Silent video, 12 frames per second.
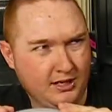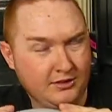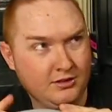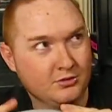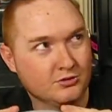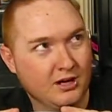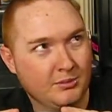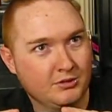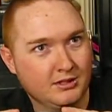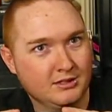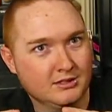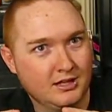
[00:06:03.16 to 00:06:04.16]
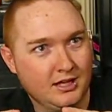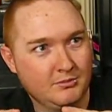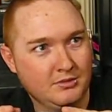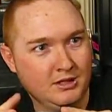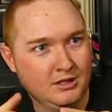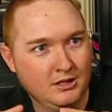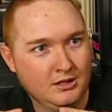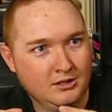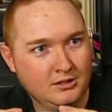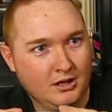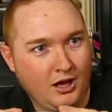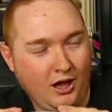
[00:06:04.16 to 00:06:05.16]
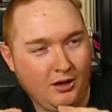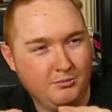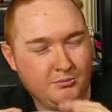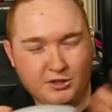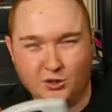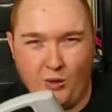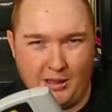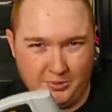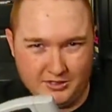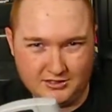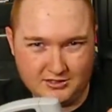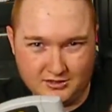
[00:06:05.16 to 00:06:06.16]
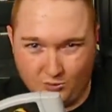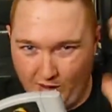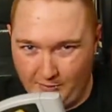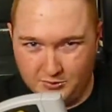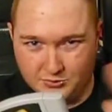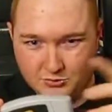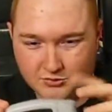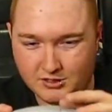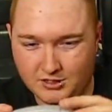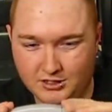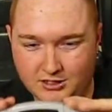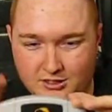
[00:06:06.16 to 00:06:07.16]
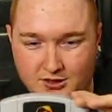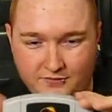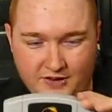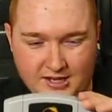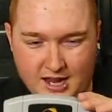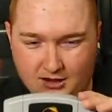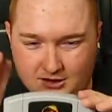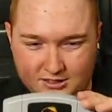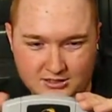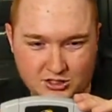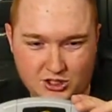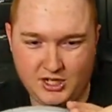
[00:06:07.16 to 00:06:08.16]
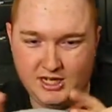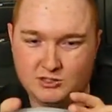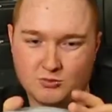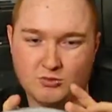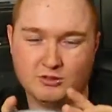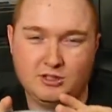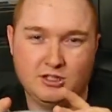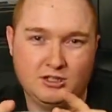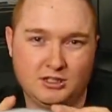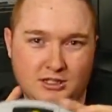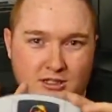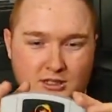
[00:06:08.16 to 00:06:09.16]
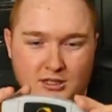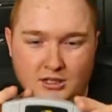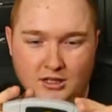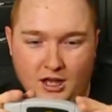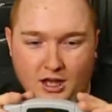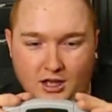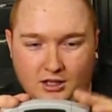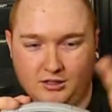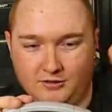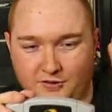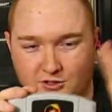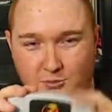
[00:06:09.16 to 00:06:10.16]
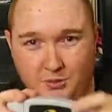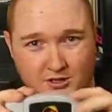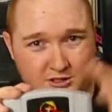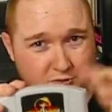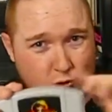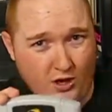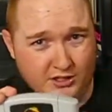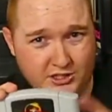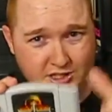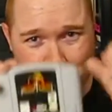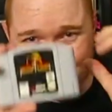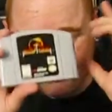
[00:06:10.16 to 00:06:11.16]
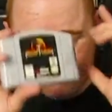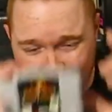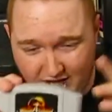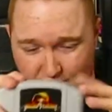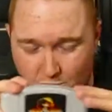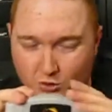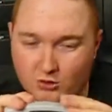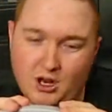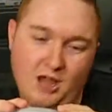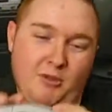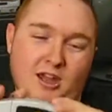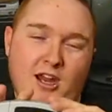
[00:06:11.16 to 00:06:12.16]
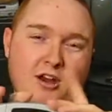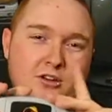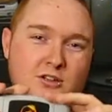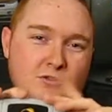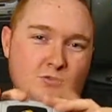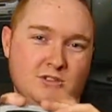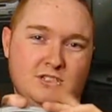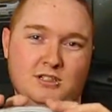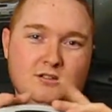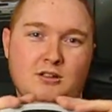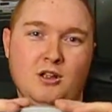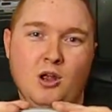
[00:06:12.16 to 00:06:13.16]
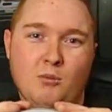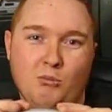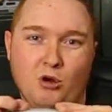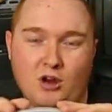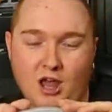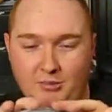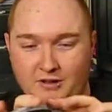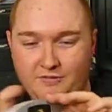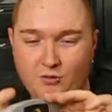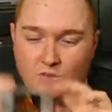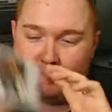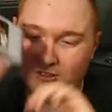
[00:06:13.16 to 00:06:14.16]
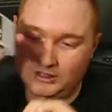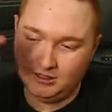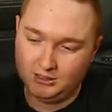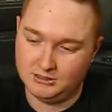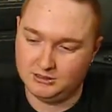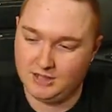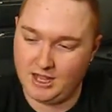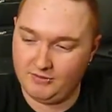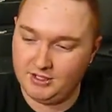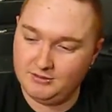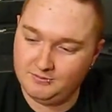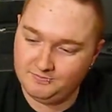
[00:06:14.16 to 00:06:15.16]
I think there's grappling in this game. But the weapons were really good. The fatalities, the cheats were really good. The first appearance of Quan Chi, my favorite Mortal Kombat character, was in Mortal Kombat 4. Love it.